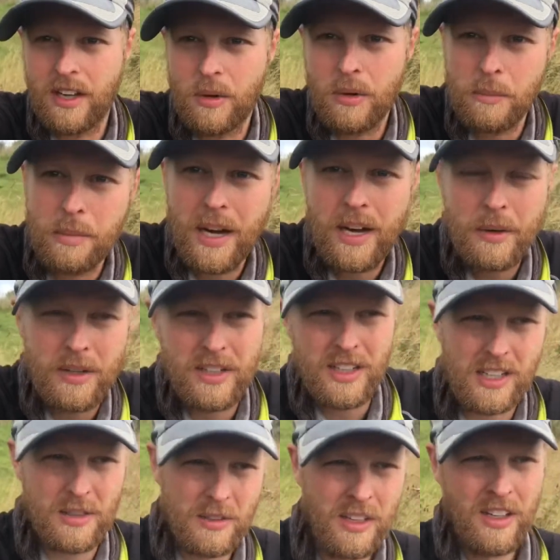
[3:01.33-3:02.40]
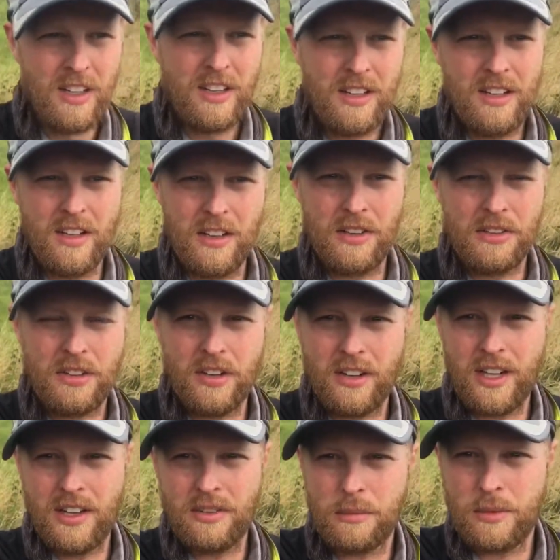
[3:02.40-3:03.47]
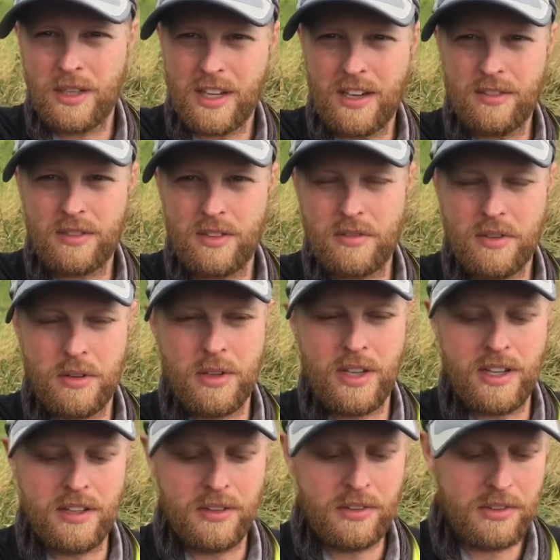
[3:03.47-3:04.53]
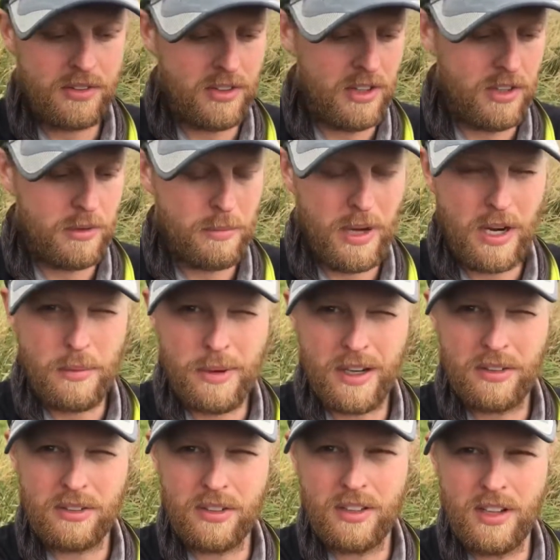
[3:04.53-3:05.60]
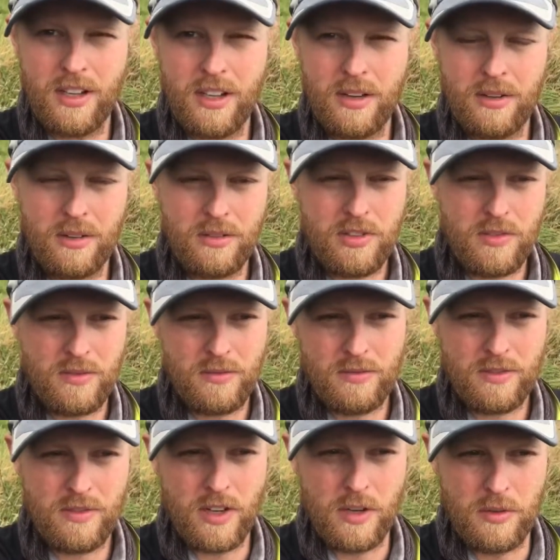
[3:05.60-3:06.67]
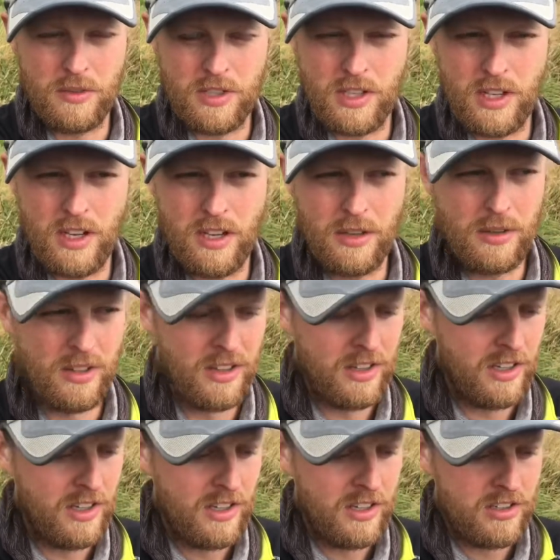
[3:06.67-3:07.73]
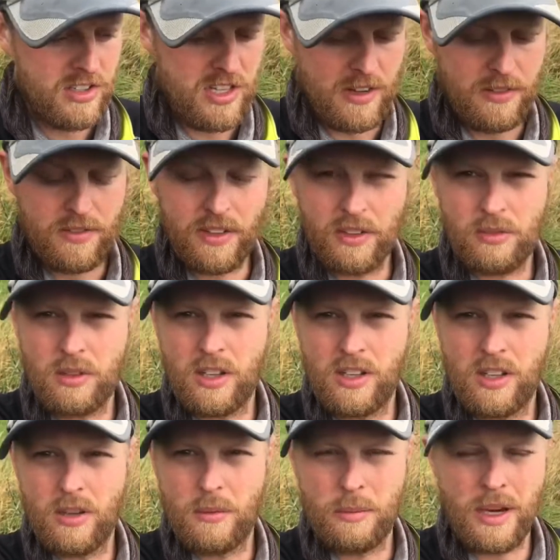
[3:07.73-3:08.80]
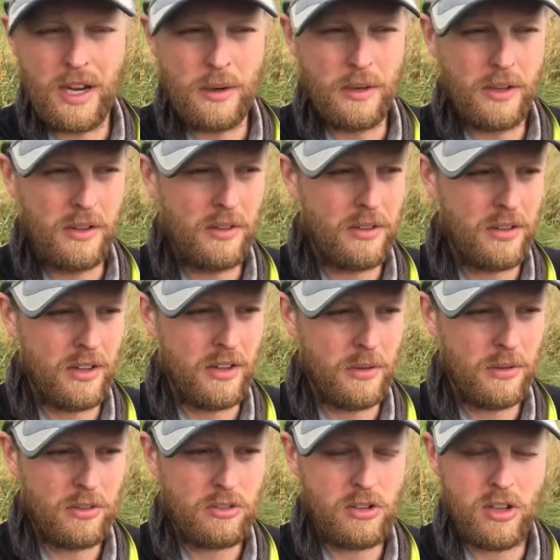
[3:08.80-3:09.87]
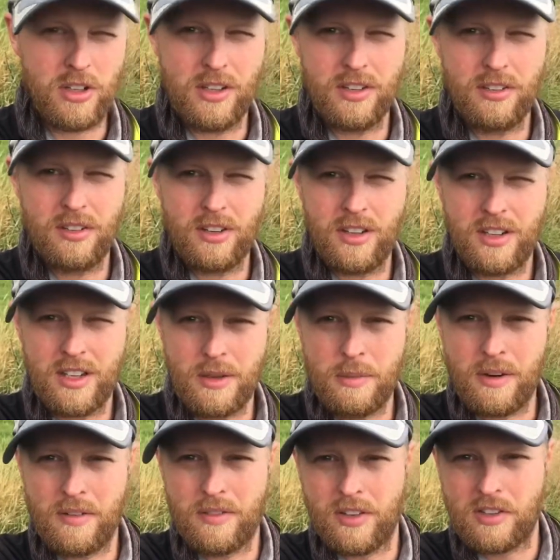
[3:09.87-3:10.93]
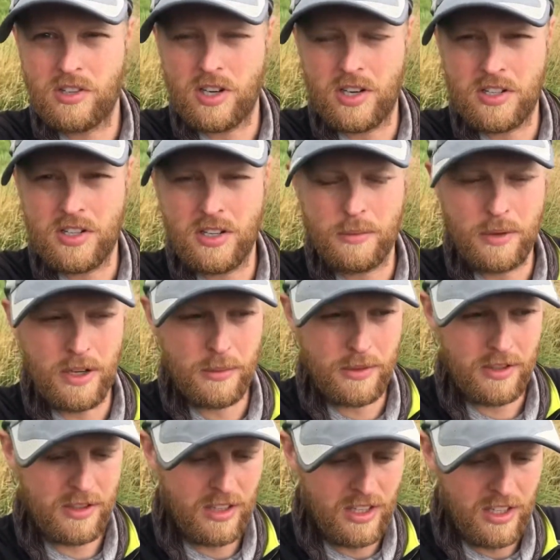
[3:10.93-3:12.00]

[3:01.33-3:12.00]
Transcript: low on power now. Uh, the sun hasn't been out for a few days so power banks are low, phones are low, just everything's running low on power so we're struggling to keep everything charged at the moment.